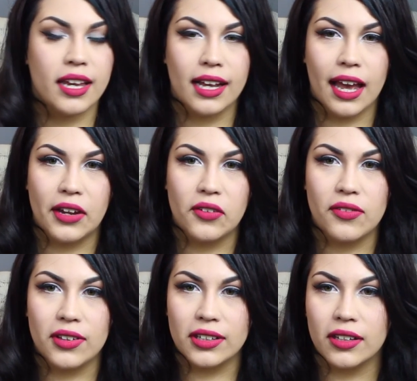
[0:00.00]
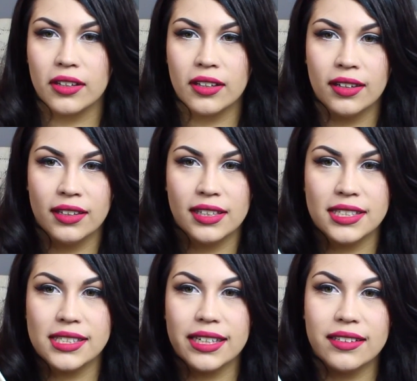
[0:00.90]
that kind of look, this
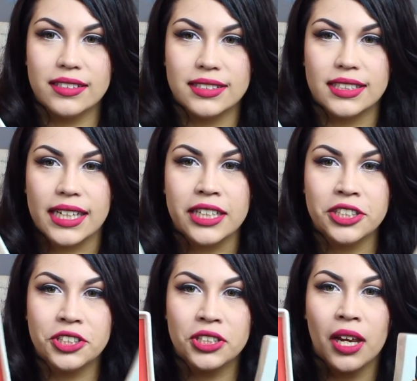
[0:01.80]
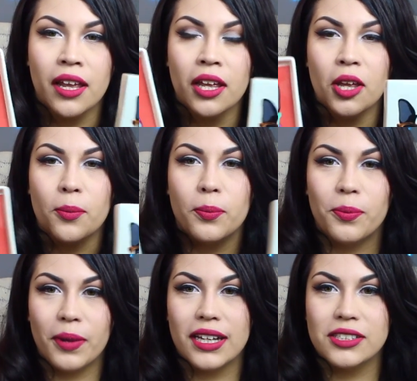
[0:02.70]
is like a little dish,
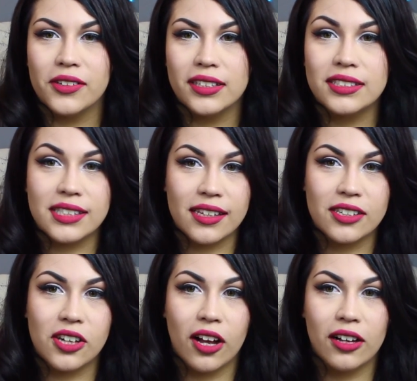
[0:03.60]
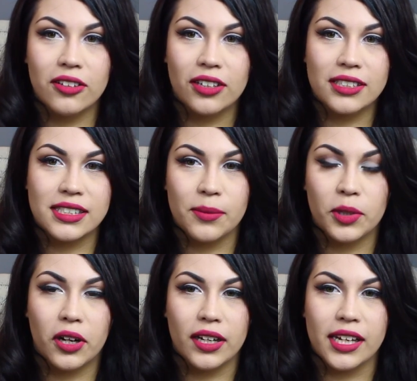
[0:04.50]
but as you can see the dog looks
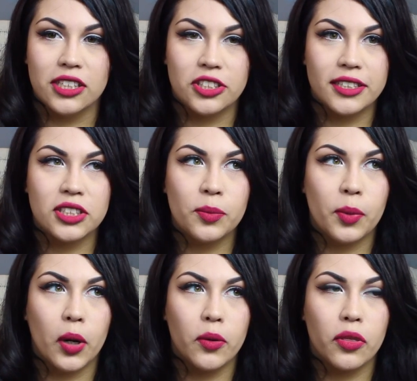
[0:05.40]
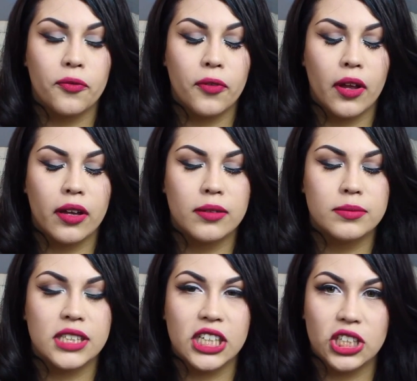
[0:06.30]
similar on each. These are both
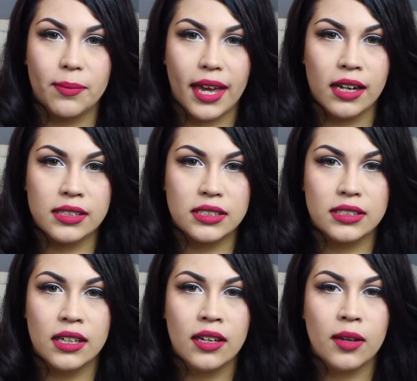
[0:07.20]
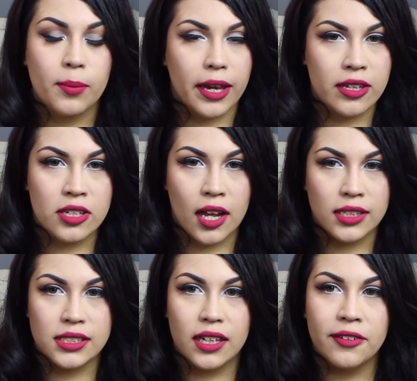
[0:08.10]
from TJ Maxx by the dog
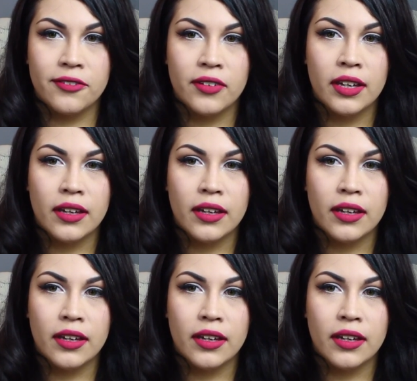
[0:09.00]
stuff.